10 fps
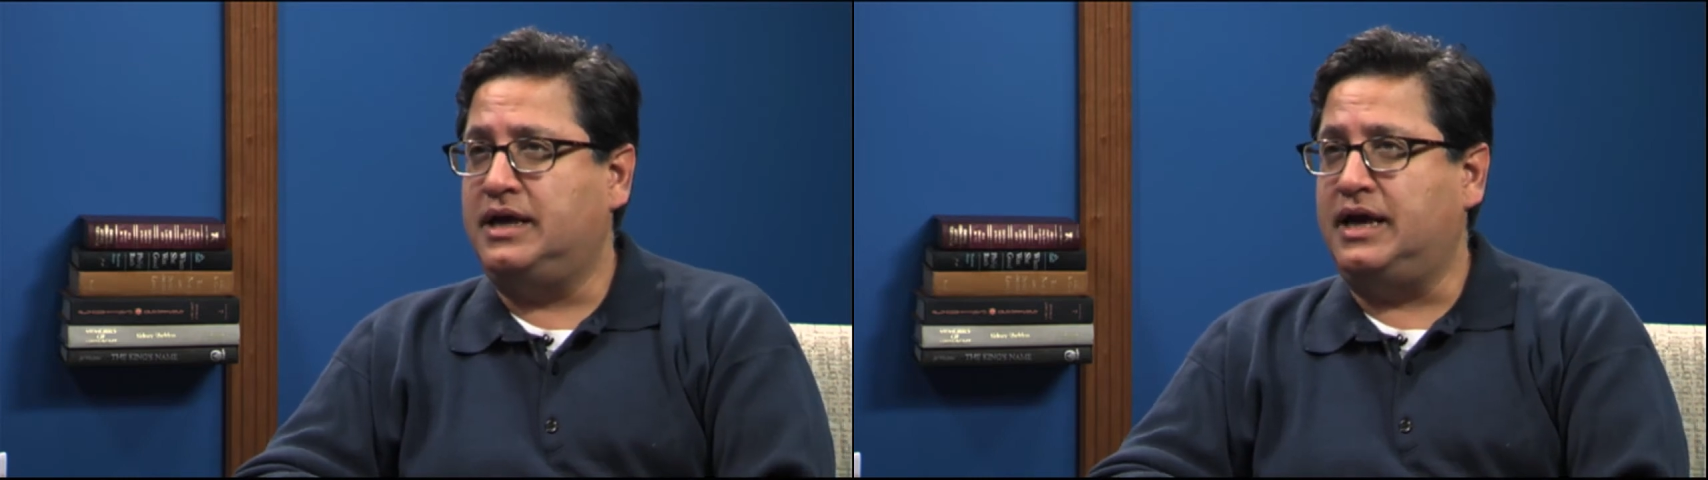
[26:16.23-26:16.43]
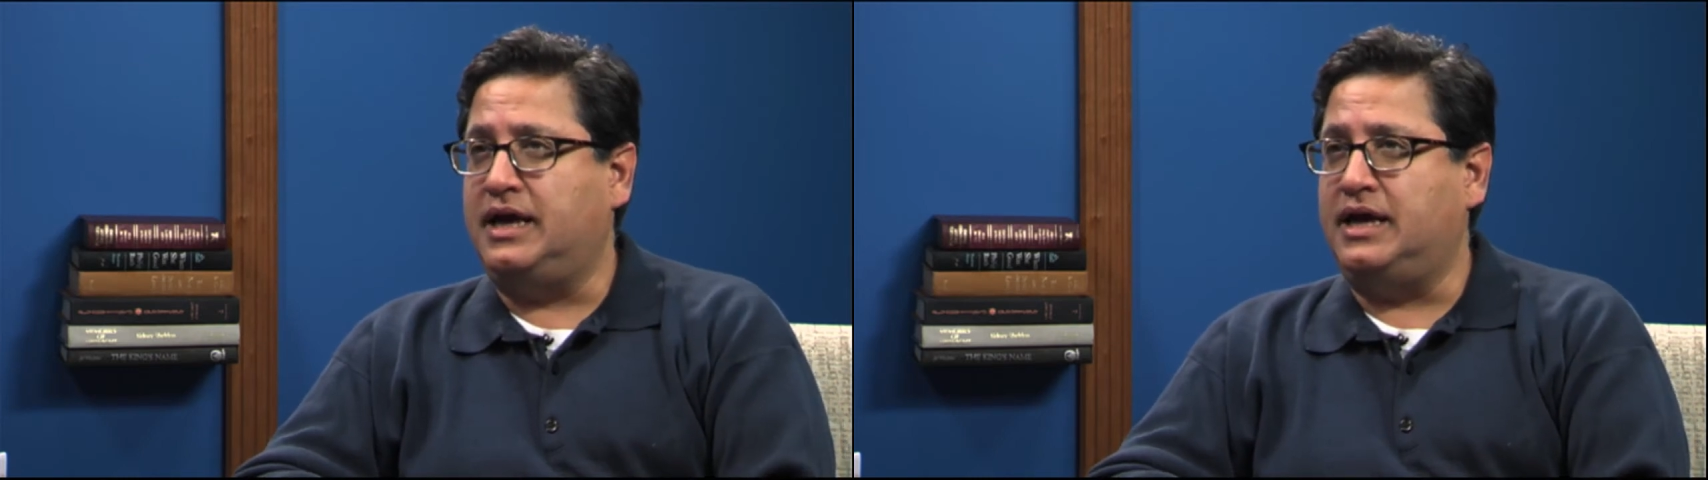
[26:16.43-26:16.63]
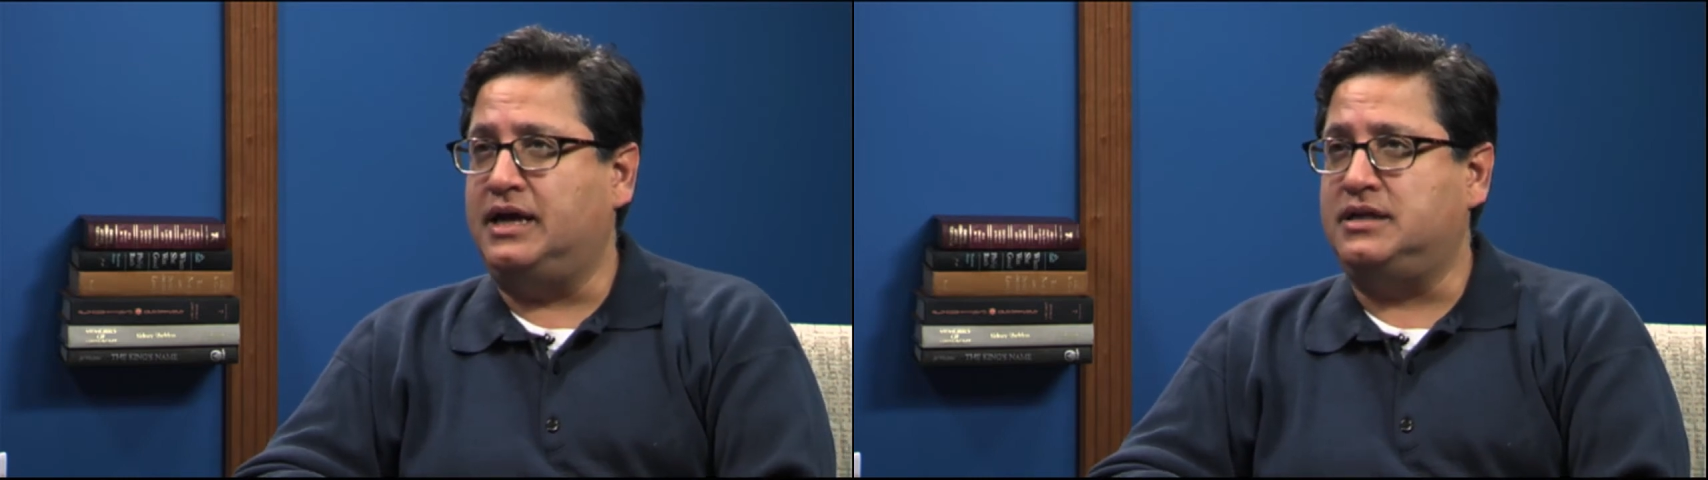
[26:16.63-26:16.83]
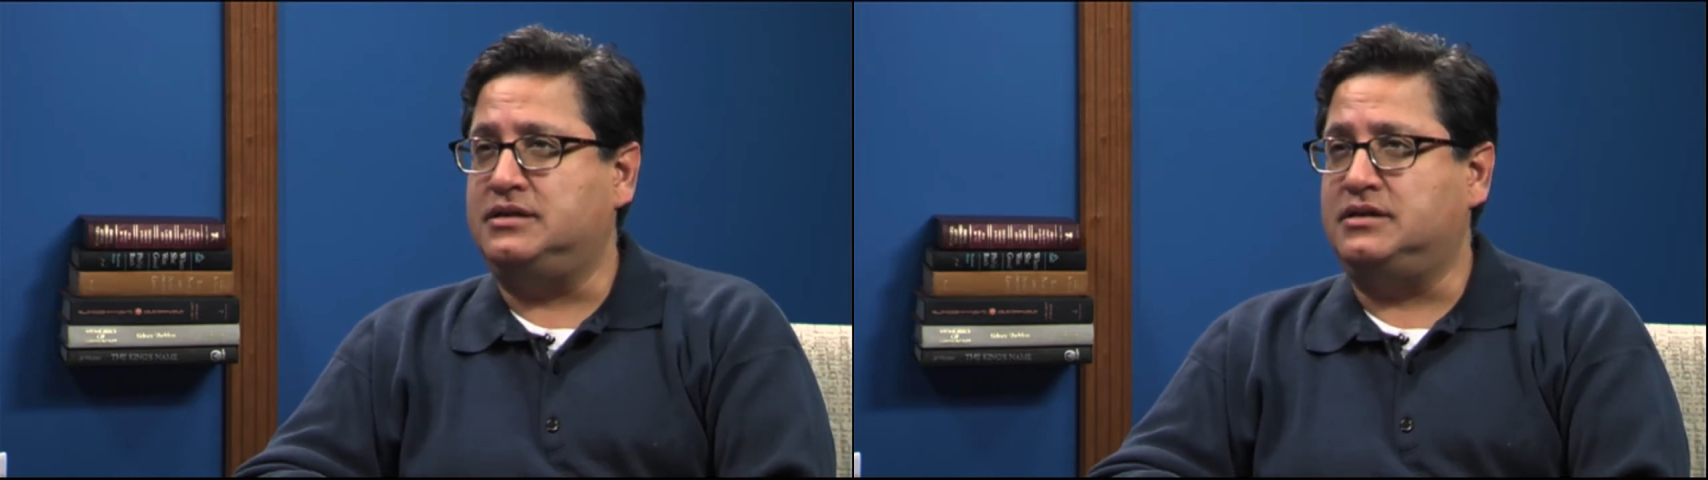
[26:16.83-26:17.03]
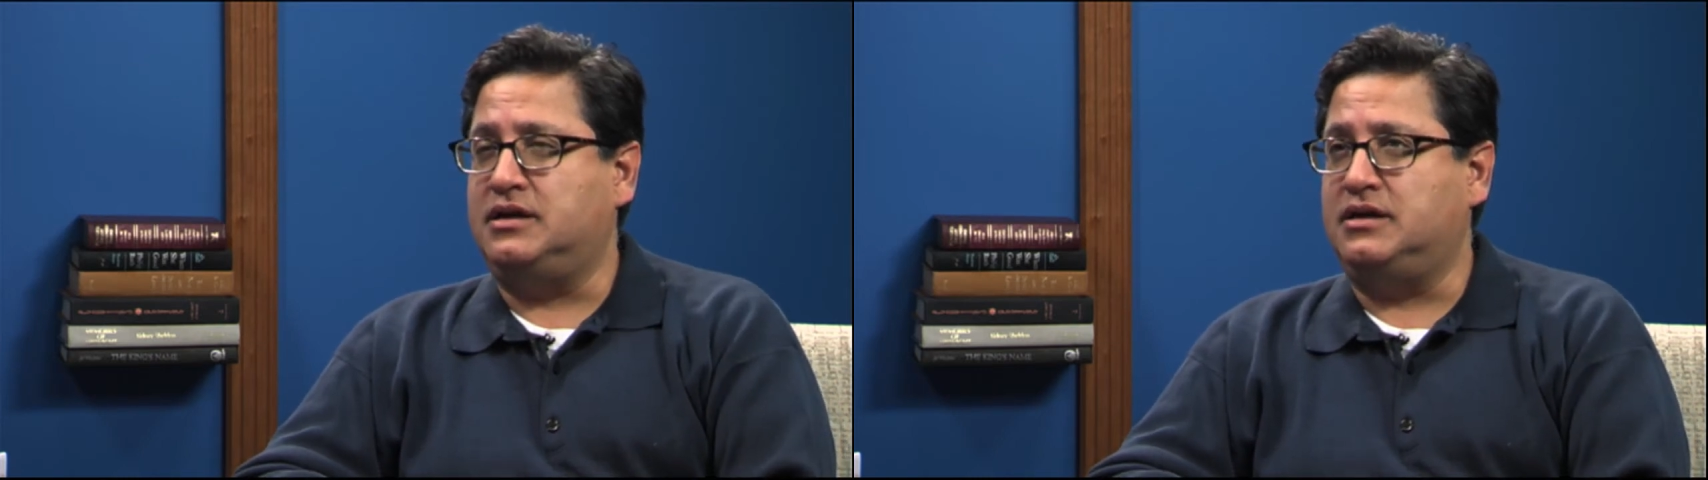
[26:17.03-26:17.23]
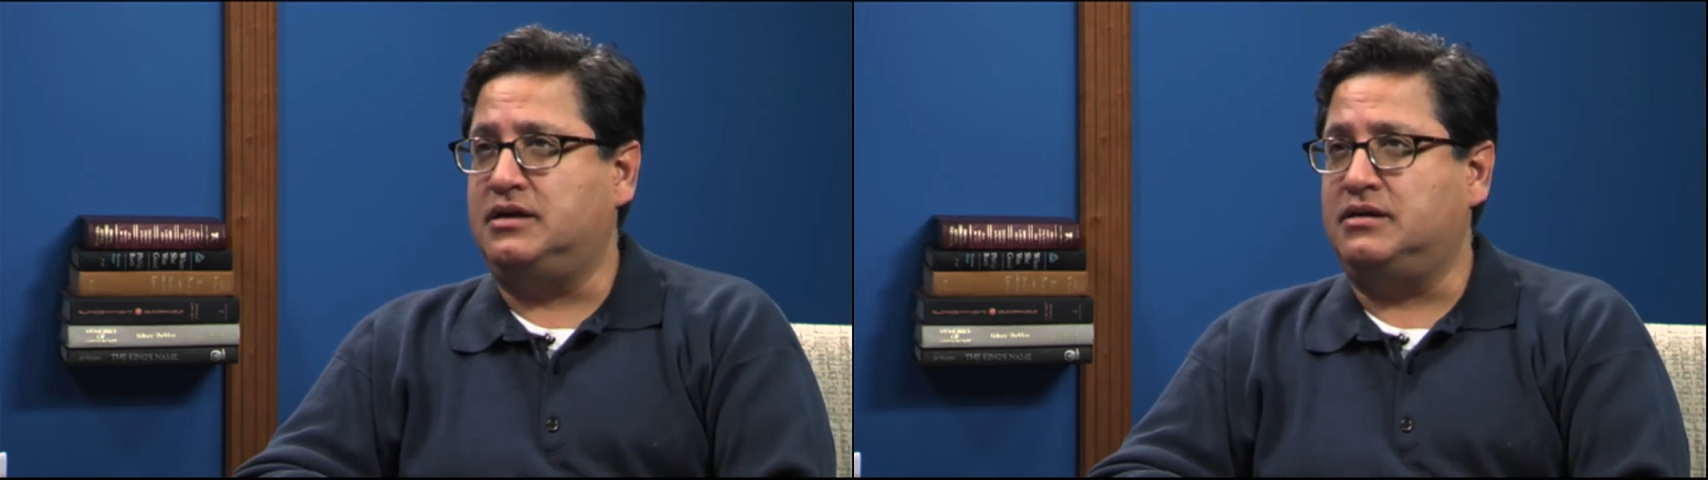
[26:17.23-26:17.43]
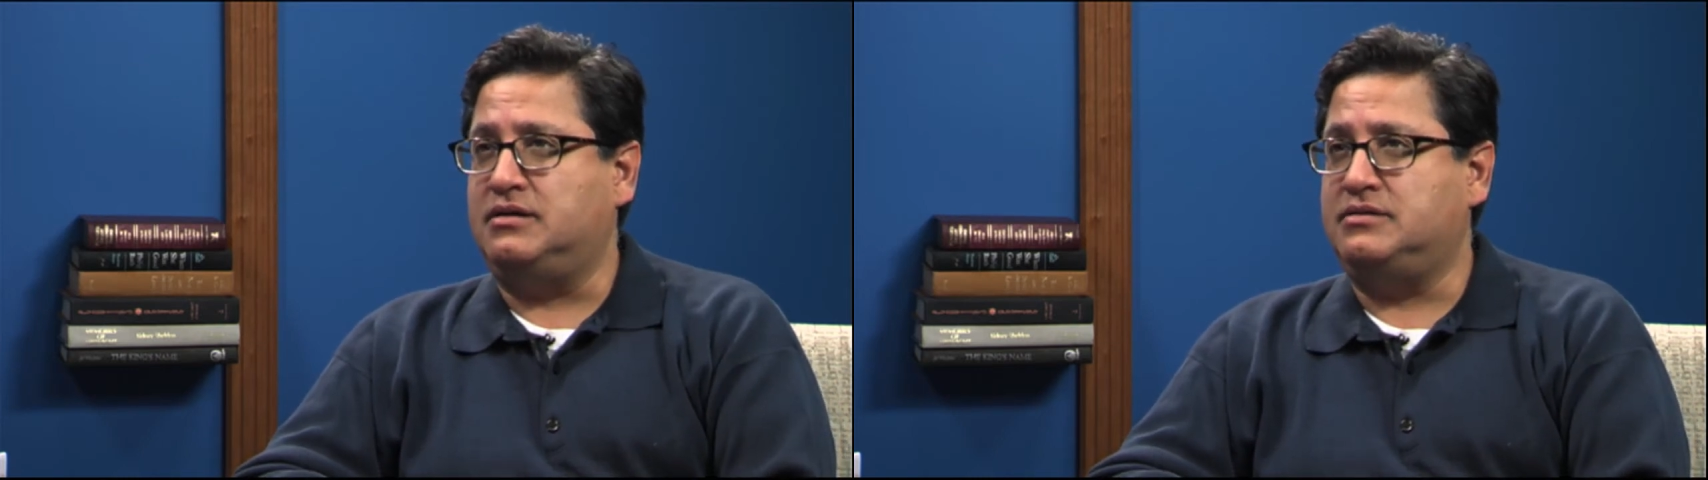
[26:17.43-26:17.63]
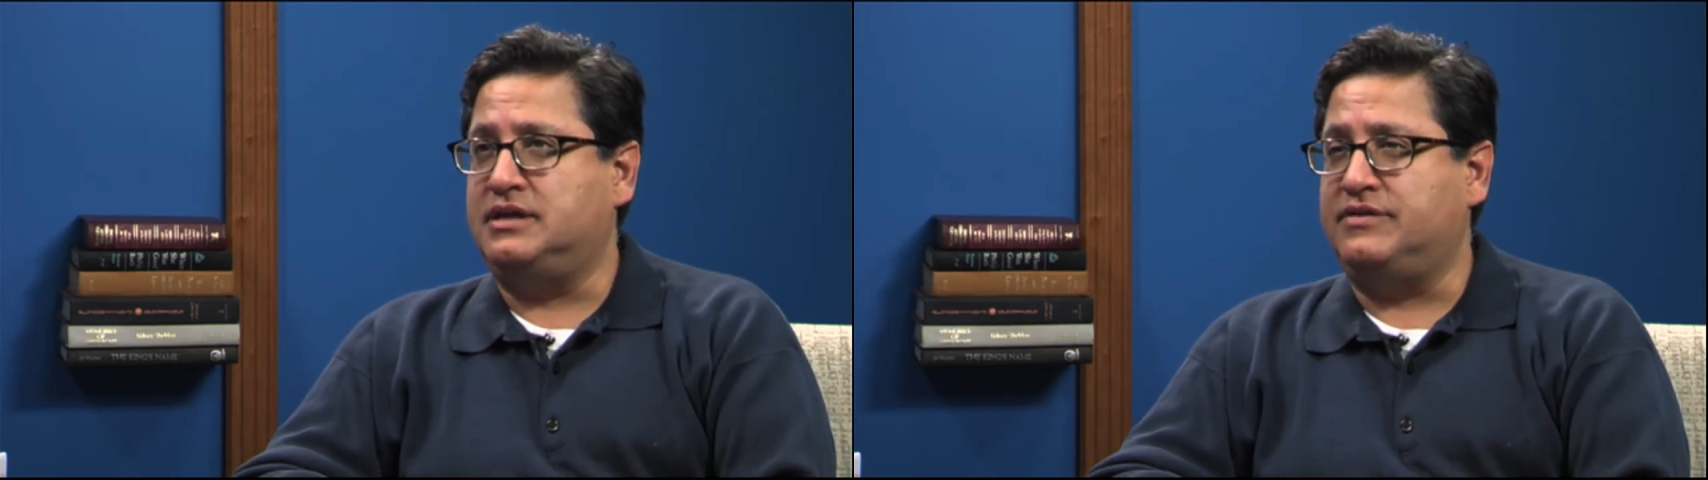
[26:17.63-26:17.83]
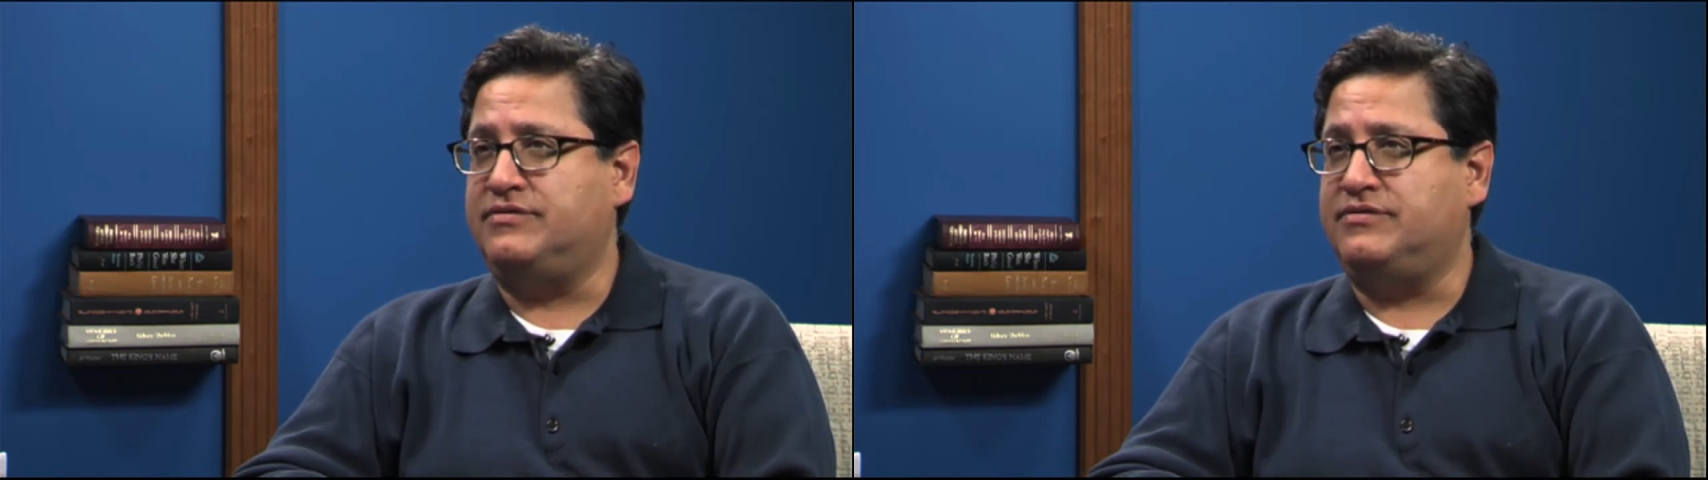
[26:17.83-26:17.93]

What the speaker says: and they